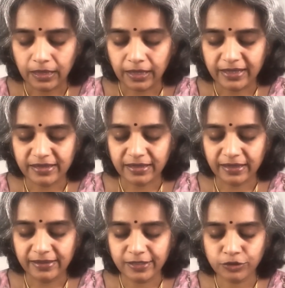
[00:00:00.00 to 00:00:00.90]
I
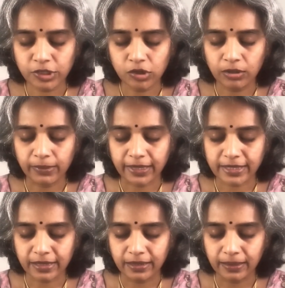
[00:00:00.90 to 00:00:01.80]
surrender to the
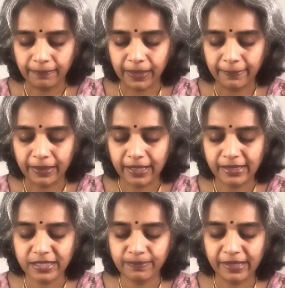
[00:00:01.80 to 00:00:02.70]
Almighty my
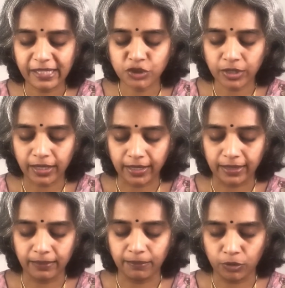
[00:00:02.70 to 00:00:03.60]
mind, speech
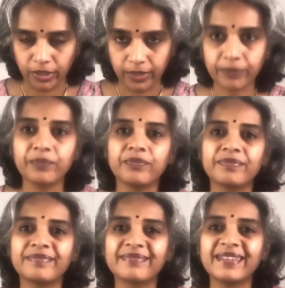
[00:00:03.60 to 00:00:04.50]
and body.
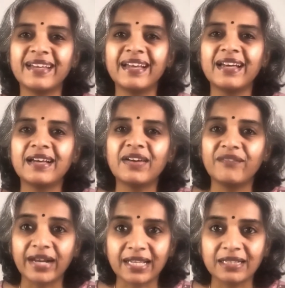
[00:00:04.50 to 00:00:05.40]

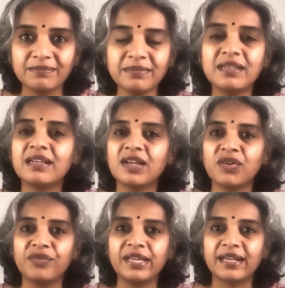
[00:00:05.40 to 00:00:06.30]
Vanakkam,
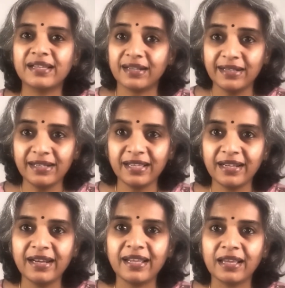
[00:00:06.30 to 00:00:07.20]
we are currently
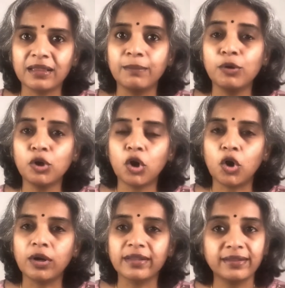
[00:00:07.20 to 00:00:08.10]
reading the book
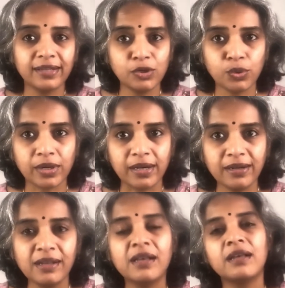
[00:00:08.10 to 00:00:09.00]
called Thirukkural,
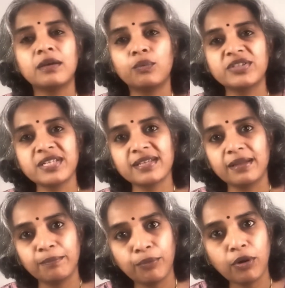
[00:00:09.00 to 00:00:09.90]
which is an
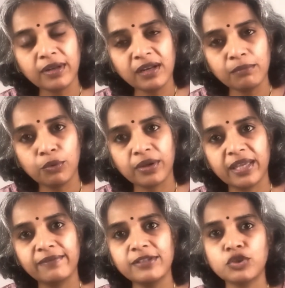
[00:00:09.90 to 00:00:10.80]
important book
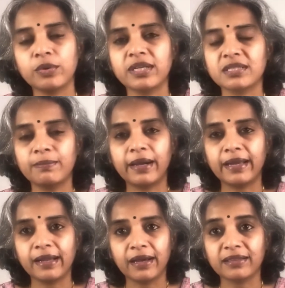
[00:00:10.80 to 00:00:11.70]
given to us
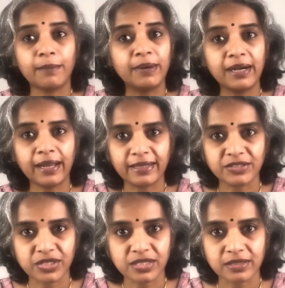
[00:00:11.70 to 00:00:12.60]
by our Tamil
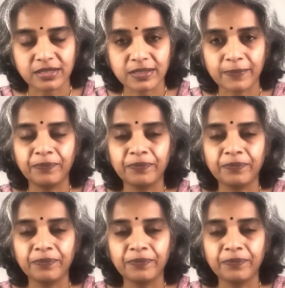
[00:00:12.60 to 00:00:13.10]
ancestors.